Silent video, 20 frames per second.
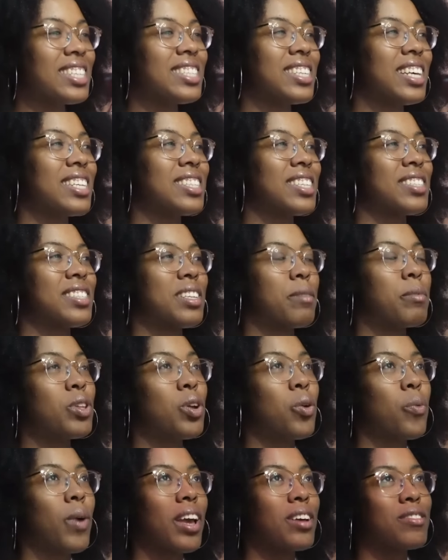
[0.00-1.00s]
it's it's a
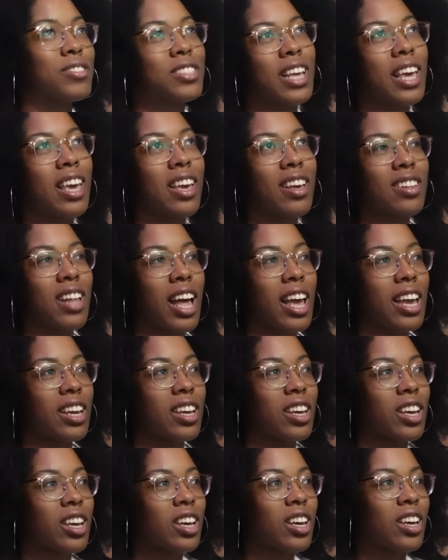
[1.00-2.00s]
similar way of saying
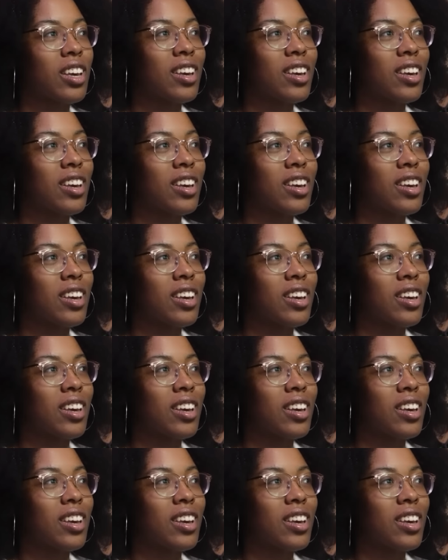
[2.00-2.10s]
like